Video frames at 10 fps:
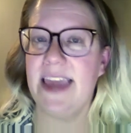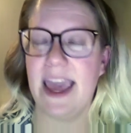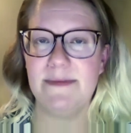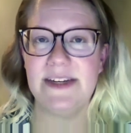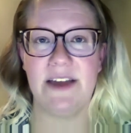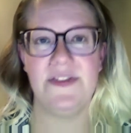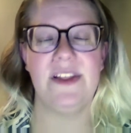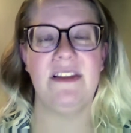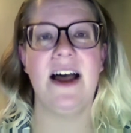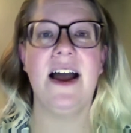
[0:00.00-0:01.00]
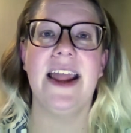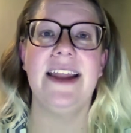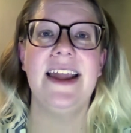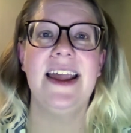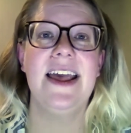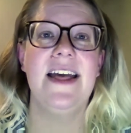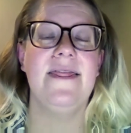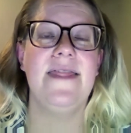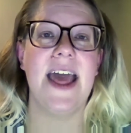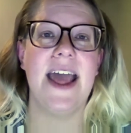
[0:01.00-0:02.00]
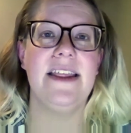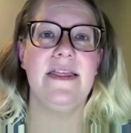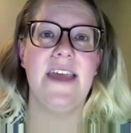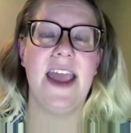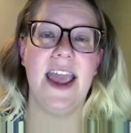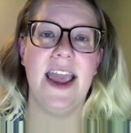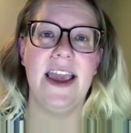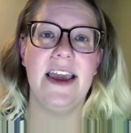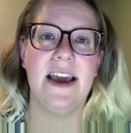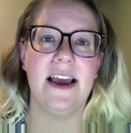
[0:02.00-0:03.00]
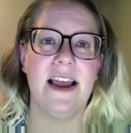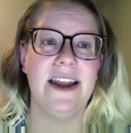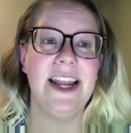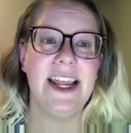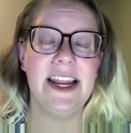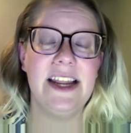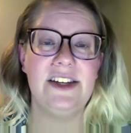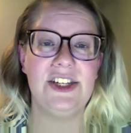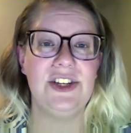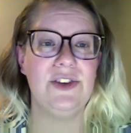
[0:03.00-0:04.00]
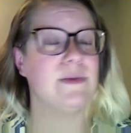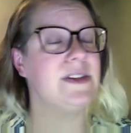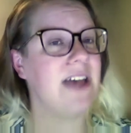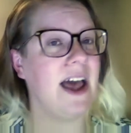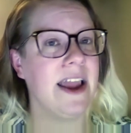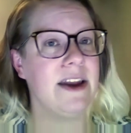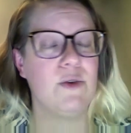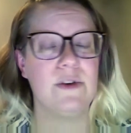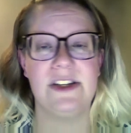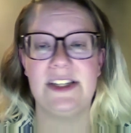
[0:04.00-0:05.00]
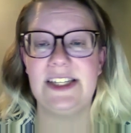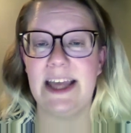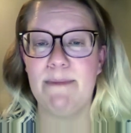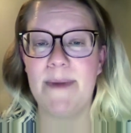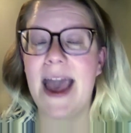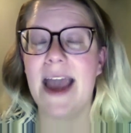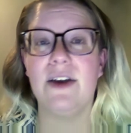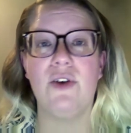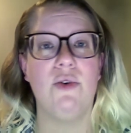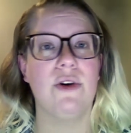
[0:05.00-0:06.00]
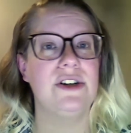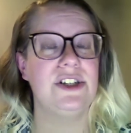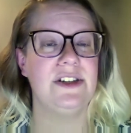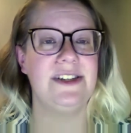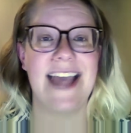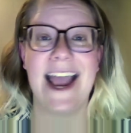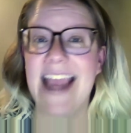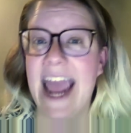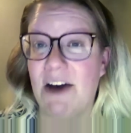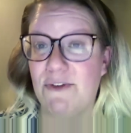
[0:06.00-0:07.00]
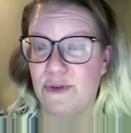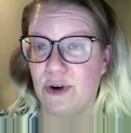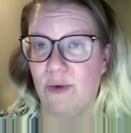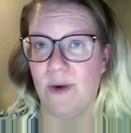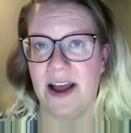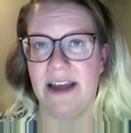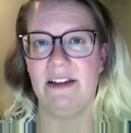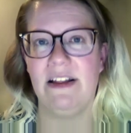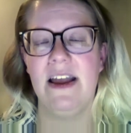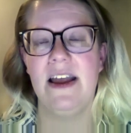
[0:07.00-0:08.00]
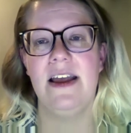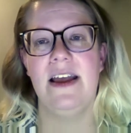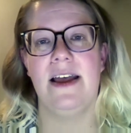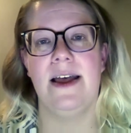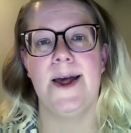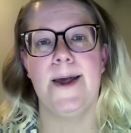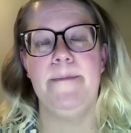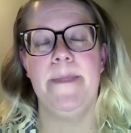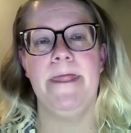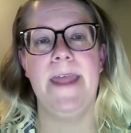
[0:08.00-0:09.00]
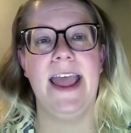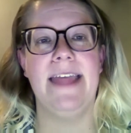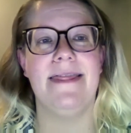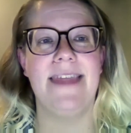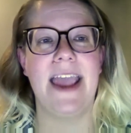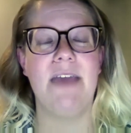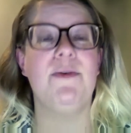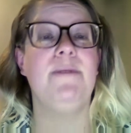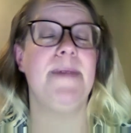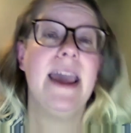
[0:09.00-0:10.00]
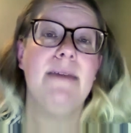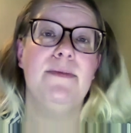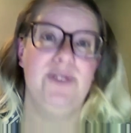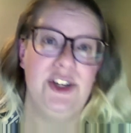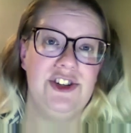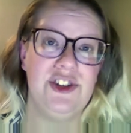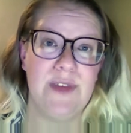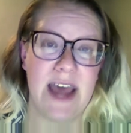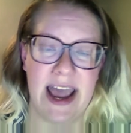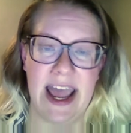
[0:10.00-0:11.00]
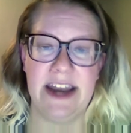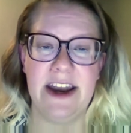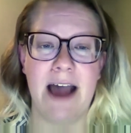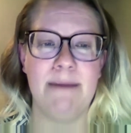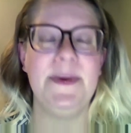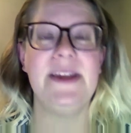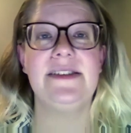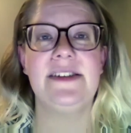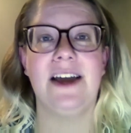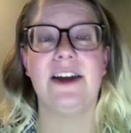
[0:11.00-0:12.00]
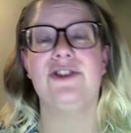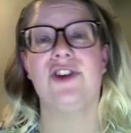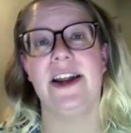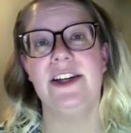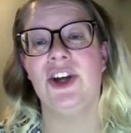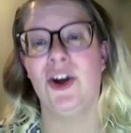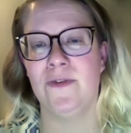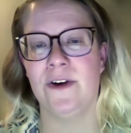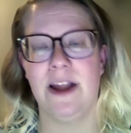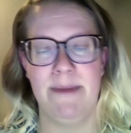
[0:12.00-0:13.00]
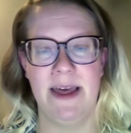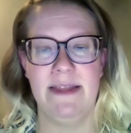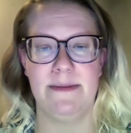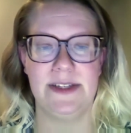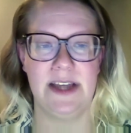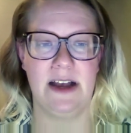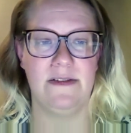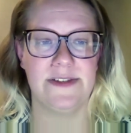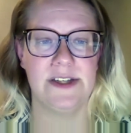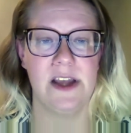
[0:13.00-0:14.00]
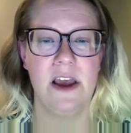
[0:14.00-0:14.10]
came down the line that they needed to resign or to step back or to tag out for a while, that they would be able to do that and not be stuck trying to overcommit themselves.